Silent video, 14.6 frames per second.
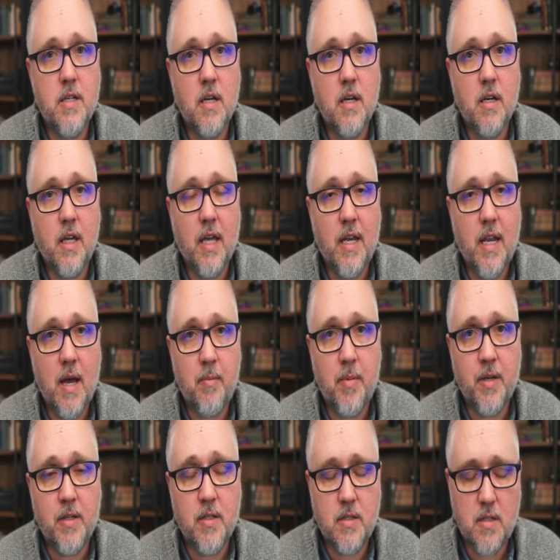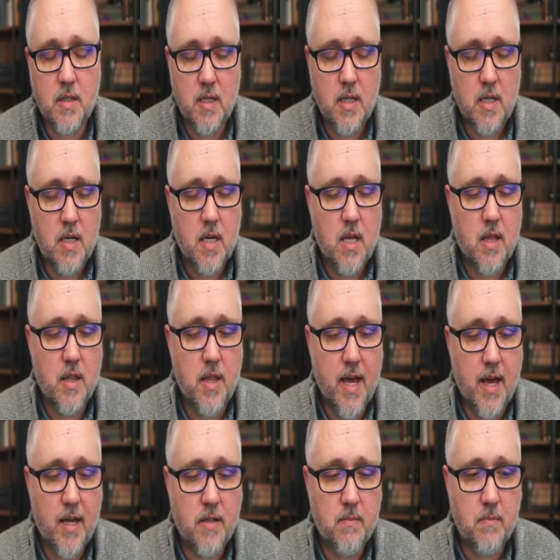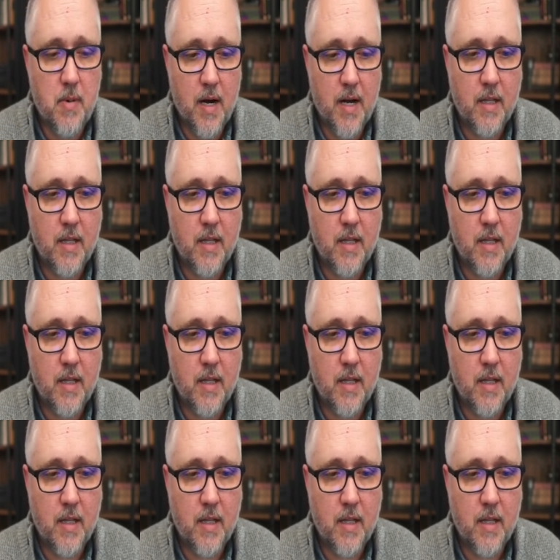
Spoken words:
kidnappings, that by